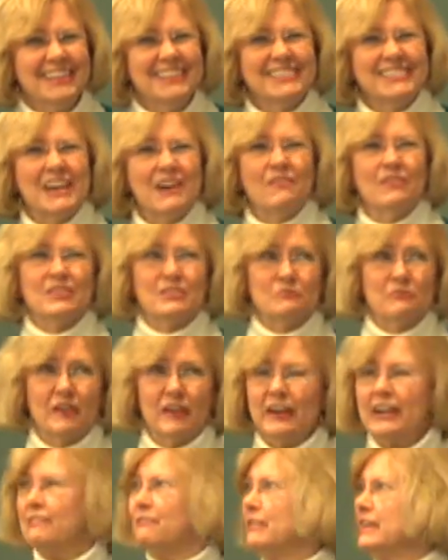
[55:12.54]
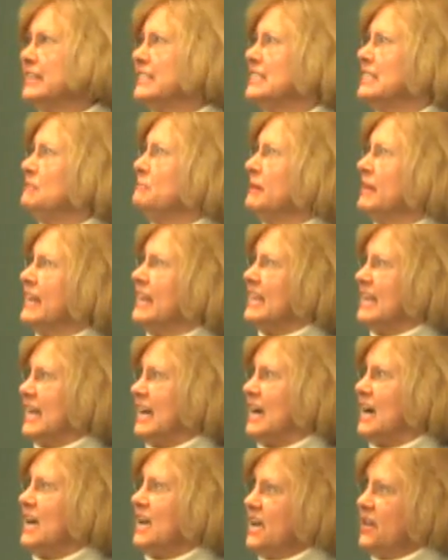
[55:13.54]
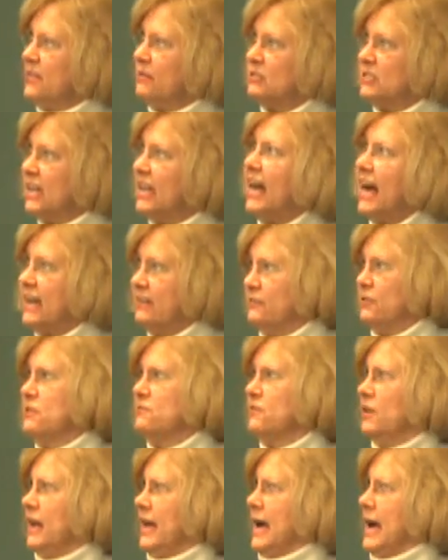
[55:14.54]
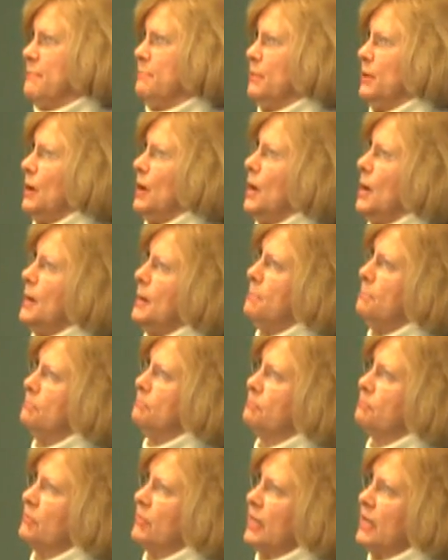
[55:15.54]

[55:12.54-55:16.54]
so it's very real. But anyhow, there was a lot of overlap. Um,